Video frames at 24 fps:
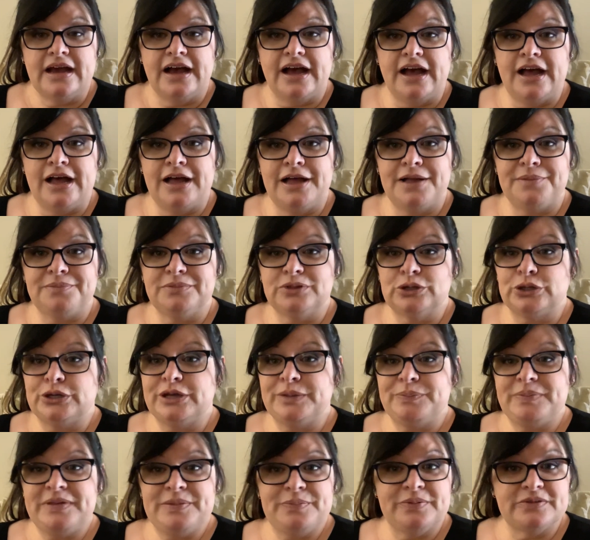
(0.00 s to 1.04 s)
Look
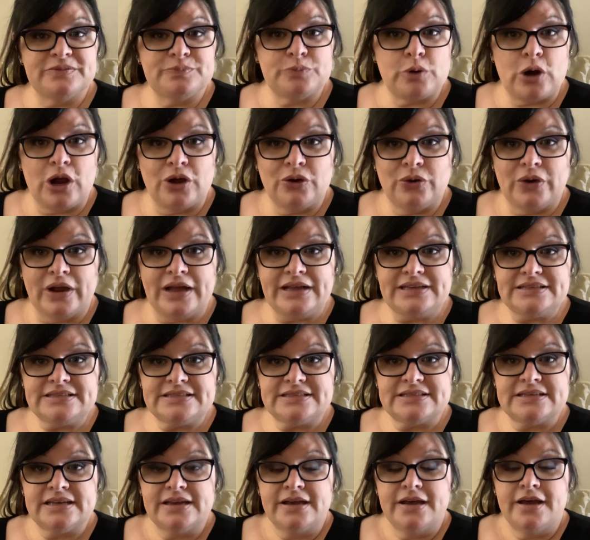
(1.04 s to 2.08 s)
at people's
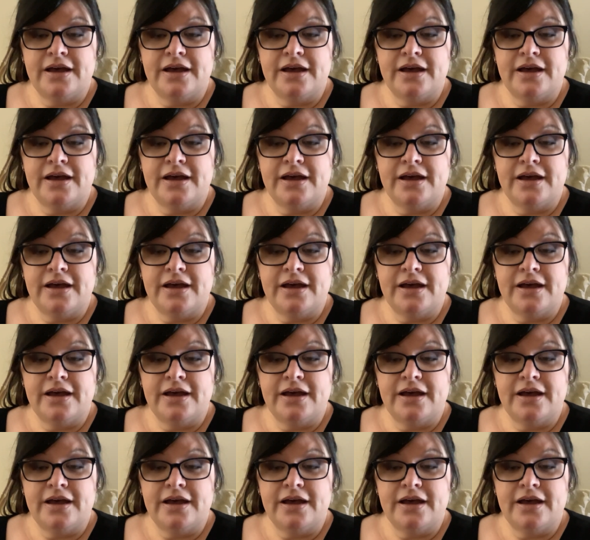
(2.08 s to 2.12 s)
progress.